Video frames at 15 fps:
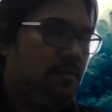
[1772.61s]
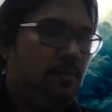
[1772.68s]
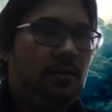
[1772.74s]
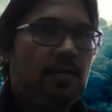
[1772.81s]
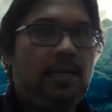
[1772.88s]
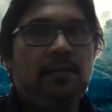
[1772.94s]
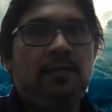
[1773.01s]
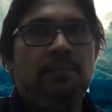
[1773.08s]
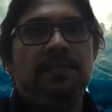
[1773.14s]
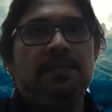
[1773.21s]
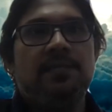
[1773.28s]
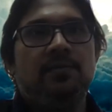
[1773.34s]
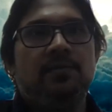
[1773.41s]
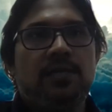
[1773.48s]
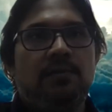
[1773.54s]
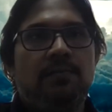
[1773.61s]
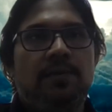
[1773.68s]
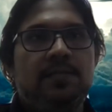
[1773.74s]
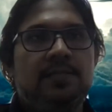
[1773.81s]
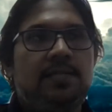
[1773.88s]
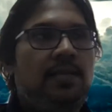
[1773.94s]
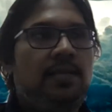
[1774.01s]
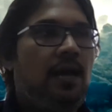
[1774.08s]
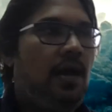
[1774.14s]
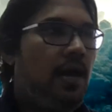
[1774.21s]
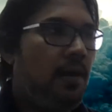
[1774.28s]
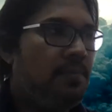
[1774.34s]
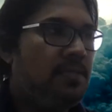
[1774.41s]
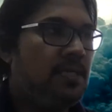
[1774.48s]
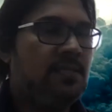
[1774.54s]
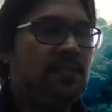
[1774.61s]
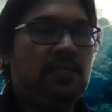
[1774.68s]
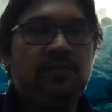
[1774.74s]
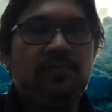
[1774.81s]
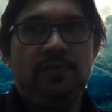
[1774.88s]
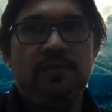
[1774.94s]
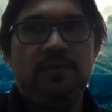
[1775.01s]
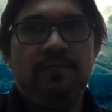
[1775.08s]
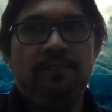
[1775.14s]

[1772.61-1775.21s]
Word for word: not 100%, to some extent, I am successful.